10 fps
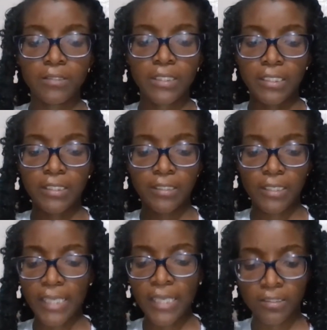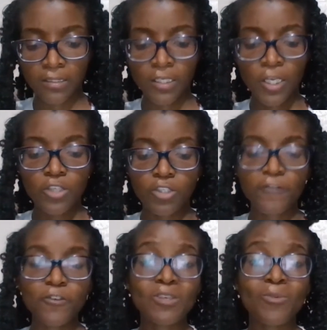and then again. So if
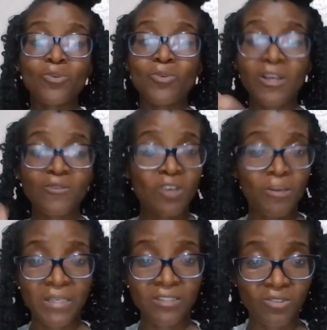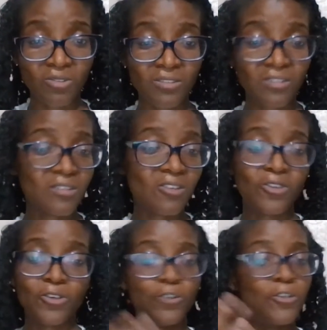you're someone who loves going McDonald's, look,
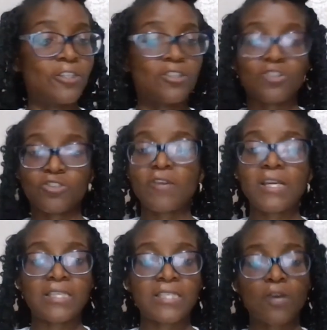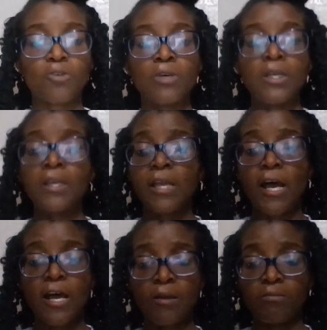you need to just try this out.
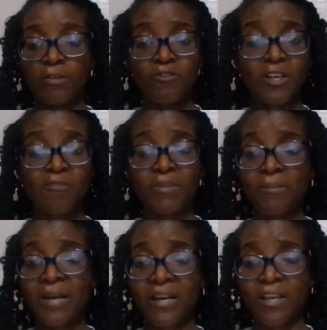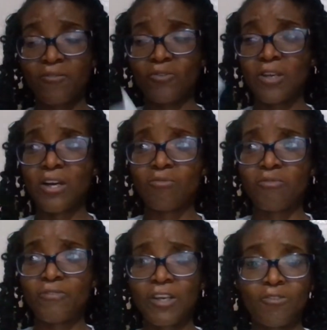If you love Big Mac, if you love
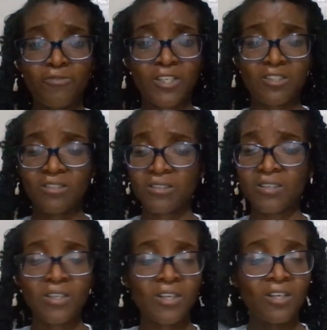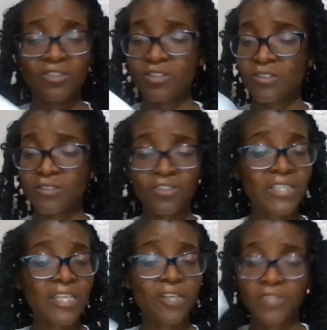fillet of fish, just
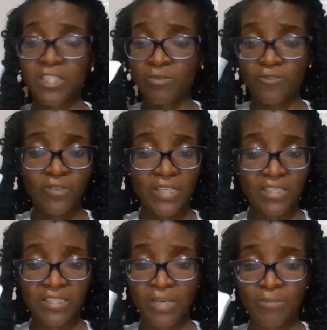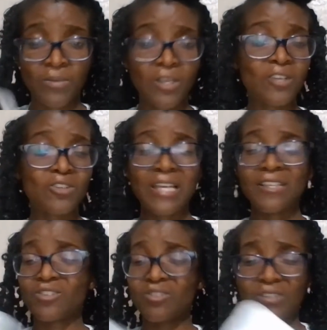take your receipt with you next time, and
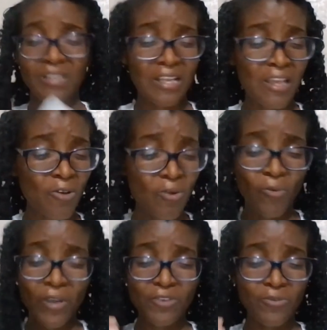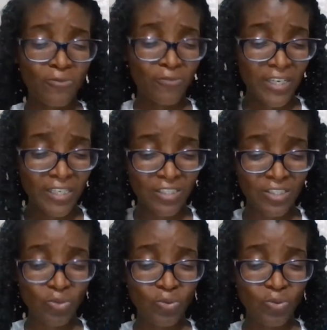just when you finish